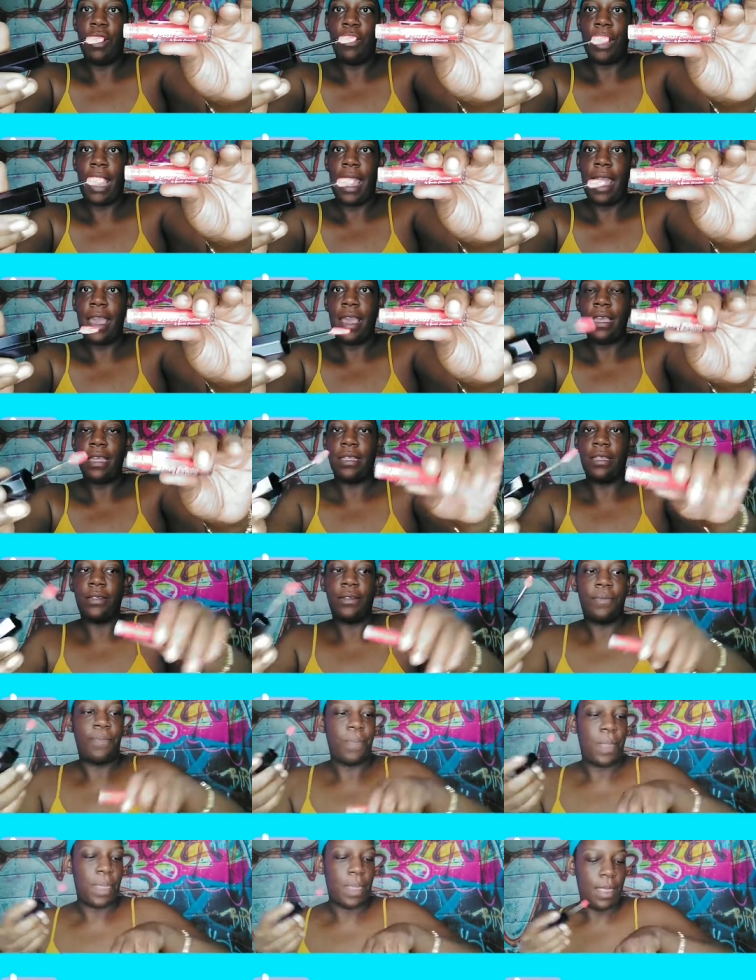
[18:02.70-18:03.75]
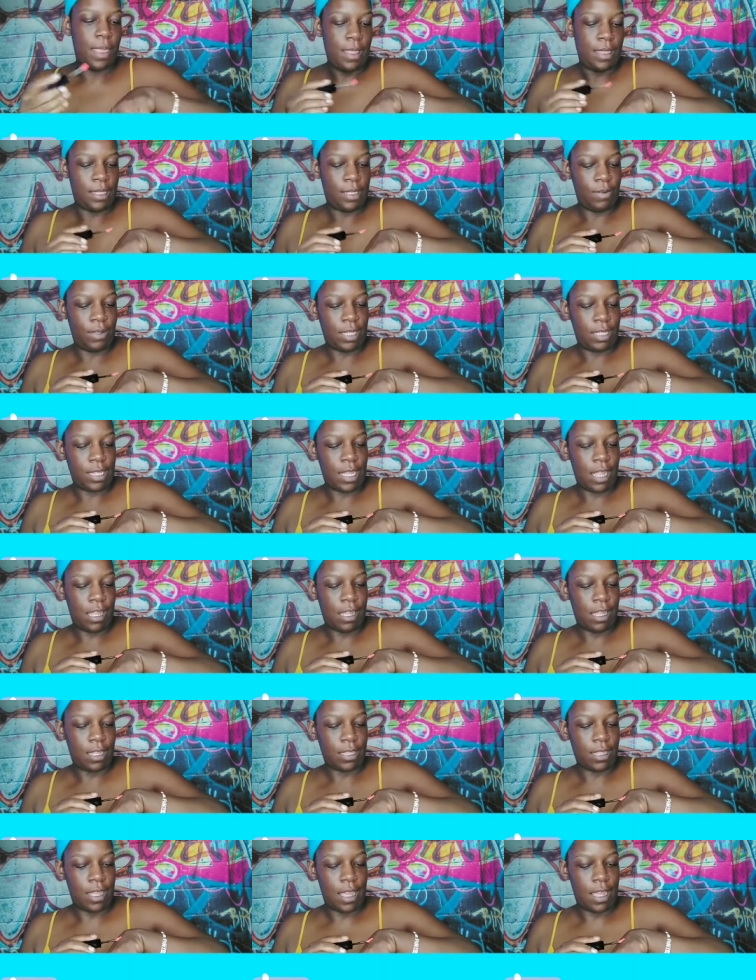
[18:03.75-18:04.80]
okay. Let's see what this color
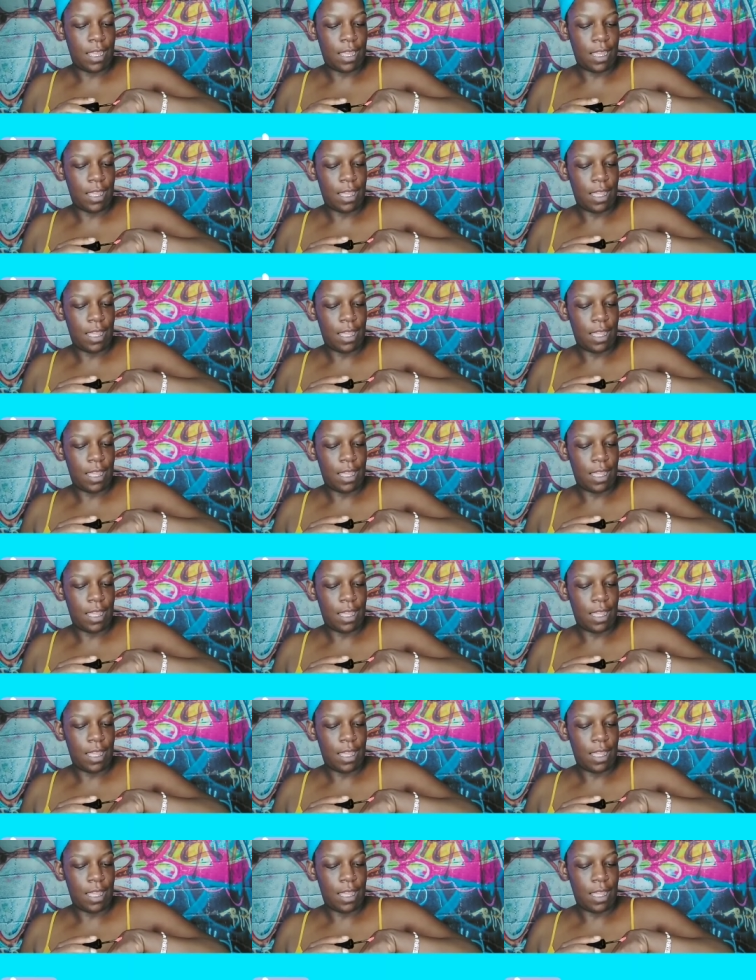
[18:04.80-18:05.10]
looks like.